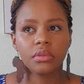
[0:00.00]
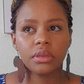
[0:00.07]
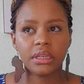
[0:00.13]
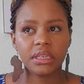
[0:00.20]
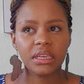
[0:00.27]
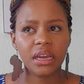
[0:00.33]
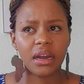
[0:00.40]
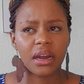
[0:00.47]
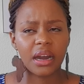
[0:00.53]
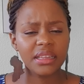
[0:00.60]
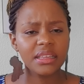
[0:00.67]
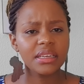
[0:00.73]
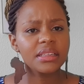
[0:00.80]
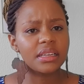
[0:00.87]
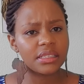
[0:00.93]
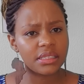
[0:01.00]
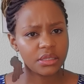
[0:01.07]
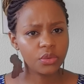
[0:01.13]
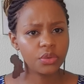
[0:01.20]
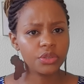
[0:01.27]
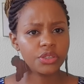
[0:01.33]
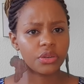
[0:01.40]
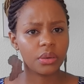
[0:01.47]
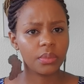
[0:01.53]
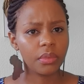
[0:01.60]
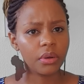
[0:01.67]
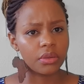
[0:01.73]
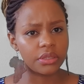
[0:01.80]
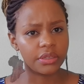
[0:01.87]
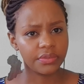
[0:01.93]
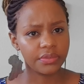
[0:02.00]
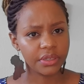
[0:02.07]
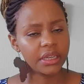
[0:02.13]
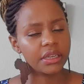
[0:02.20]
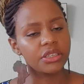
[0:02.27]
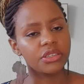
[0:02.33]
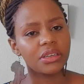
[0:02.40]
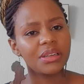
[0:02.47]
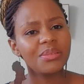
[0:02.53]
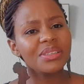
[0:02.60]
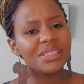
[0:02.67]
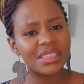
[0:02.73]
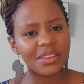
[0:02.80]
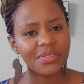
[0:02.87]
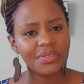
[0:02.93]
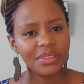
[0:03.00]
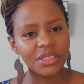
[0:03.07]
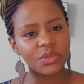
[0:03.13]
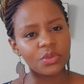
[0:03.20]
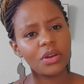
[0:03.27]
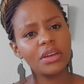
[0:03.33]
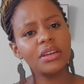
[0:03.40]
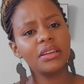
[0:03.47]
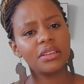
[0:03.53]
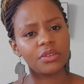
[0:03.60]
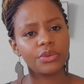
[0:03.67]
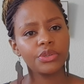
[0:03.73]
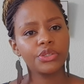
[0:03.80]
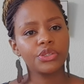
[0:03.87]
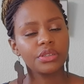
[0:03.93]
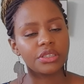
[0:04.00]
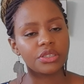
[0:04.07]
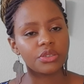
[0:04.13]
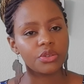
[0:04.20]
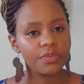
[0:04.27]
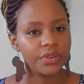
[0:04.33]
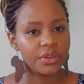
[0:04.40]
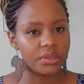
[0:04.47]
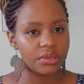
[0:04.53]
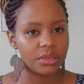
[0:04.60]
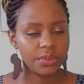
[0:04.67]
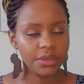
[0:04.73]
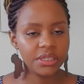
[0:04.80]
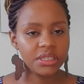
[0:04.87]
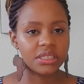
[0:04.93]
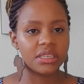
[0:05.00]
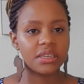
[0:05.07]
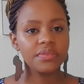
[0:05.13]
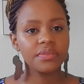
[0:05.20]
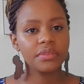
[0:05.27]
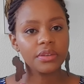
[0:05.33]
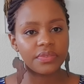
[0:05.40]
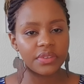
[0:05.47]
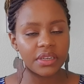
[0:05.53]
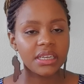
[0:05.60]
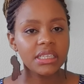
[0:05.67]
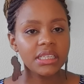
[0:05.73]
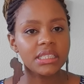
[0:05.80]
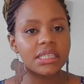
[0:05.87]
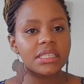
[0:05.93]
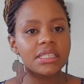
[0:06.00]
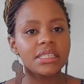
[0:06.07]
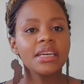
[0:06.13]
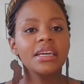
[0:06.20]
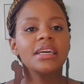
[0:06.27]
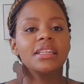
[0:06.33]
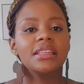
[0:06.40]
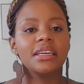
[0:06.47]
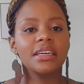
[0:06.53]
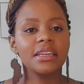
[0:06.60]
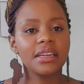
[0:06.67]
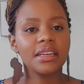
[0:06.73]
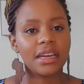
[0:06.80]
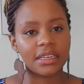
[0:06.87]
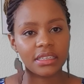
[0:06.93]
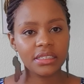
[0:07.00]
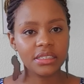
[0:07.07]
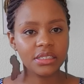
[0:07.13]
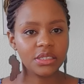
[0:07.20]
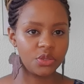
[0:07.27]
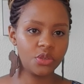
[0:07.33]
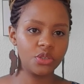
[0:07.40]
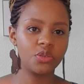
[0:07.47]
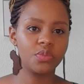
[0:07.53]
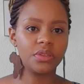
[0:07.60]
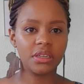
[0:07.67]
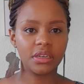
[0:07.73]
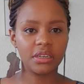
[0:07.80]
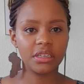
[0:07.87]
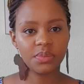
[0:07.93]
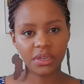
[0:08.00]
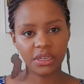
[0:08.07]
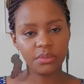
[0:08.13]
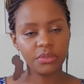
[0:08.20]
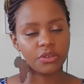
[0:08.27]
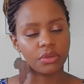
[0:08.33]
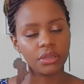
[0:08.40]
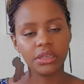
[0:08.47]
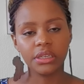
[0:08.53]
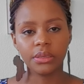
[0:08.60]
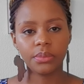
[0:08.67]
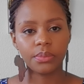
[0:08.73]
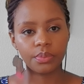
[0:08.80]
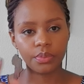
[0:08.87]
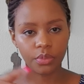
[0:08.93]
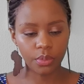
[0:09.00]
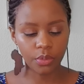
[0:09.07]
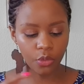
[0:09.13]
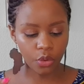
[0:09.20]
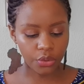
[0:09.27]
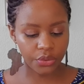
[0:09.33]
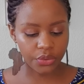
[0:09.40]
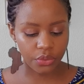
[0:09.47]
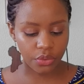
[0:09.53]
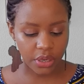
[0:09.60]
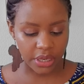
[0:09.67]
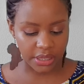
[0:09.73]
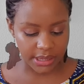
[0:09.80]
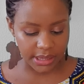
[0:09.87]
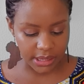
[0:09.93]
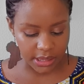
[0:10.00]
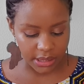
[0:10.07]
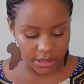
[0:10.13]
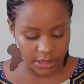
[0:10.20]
yeah, I think that's the question about the vacation. Let me see if there's one other question that's not very repetitive. If there isn't, then I guess this is going to be the last, but let me quickly go through and see.